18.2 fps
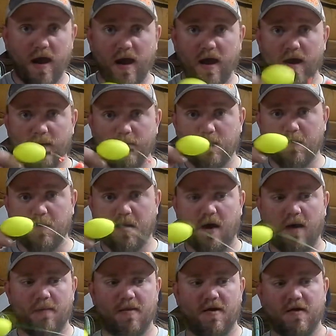I have a
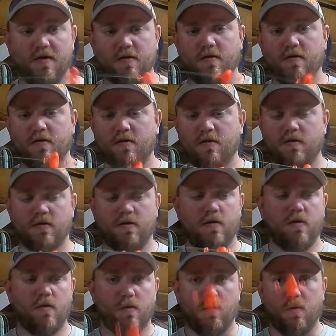bobber?
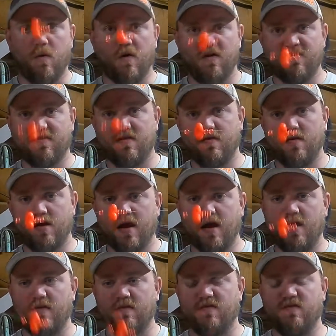What's the
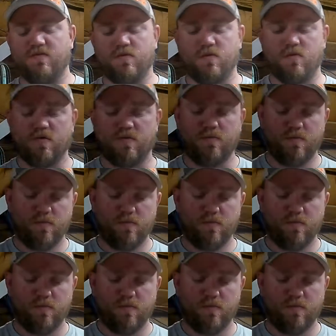rattles for?